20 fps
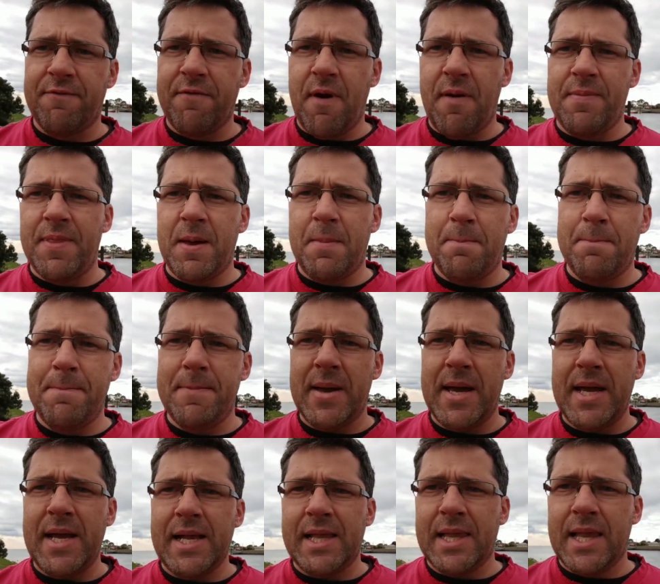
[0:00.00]
from the
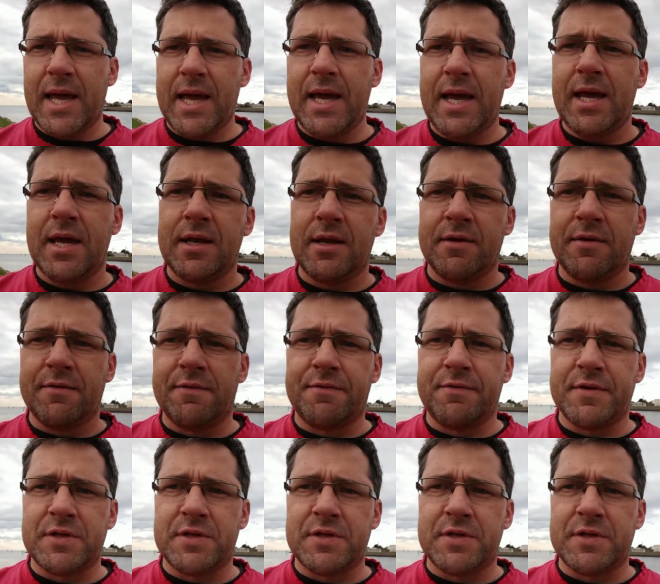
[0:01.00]
mainland of